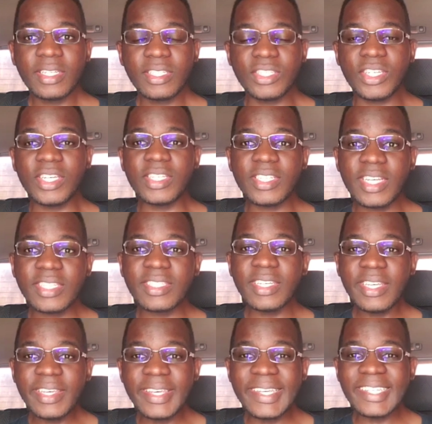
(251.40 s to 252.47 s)
Jesus
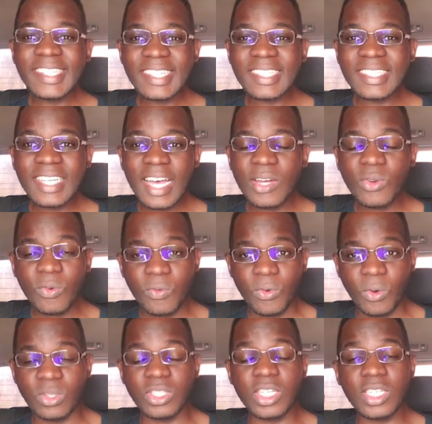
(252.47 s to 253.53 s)
is the Son of
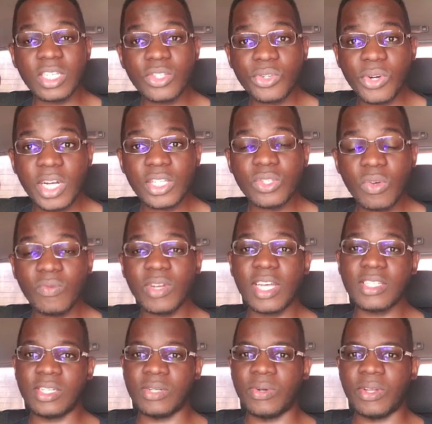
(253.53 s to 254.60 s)
God. Jesus Christ of
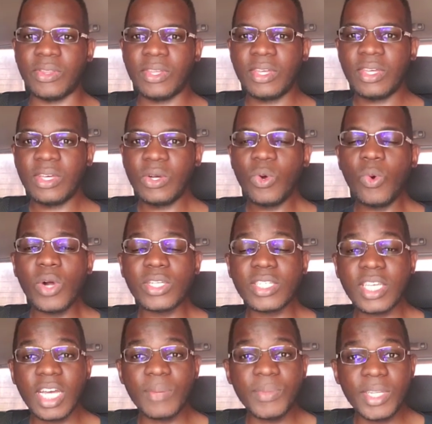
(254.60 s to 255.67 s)
Nazareth, who has
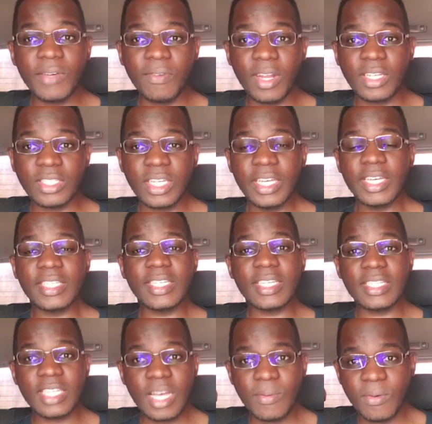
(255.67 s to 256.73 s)
come in the flesh, is
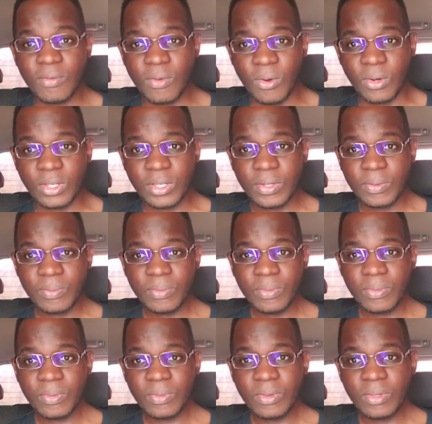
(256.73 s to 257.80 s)
the Son of God.
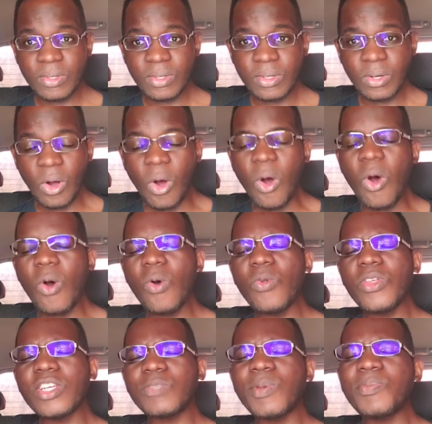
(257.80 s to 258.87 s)
All
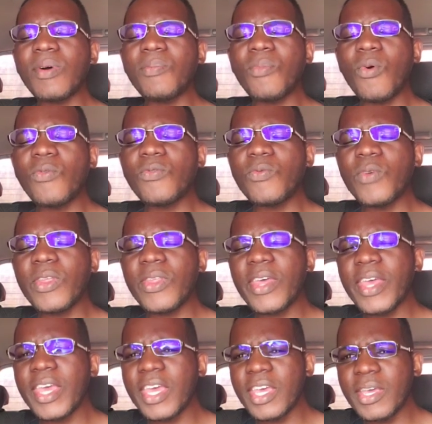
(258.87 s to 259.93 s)
these people moved with
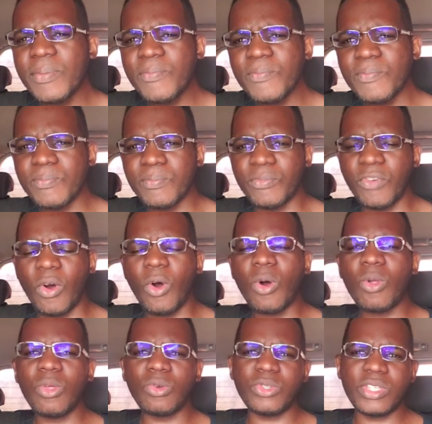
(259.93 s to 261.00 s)
him for
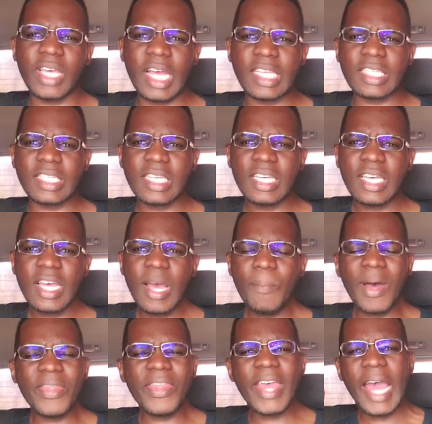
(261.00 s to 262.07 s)
all those years,
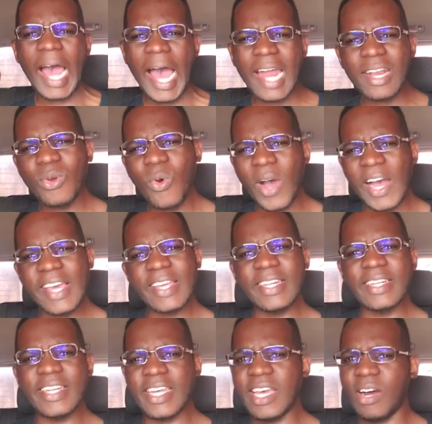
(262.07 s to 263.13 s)
but they had no
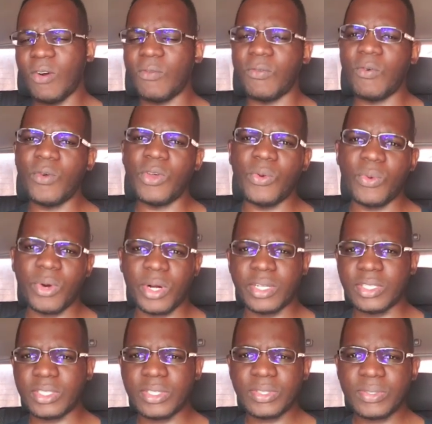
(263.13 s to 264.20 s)
idea of who he
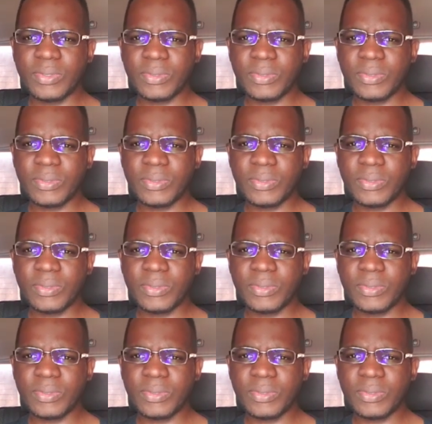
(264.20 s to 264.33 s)
was.